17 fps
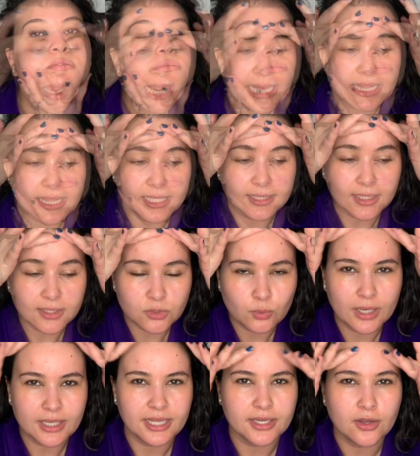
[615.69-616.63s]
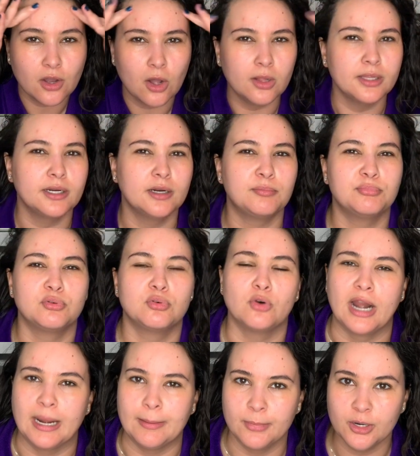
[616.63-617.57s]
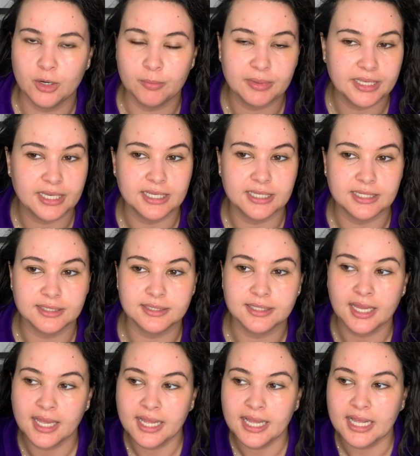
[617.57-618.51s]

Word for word: I think that's why they call it a primer because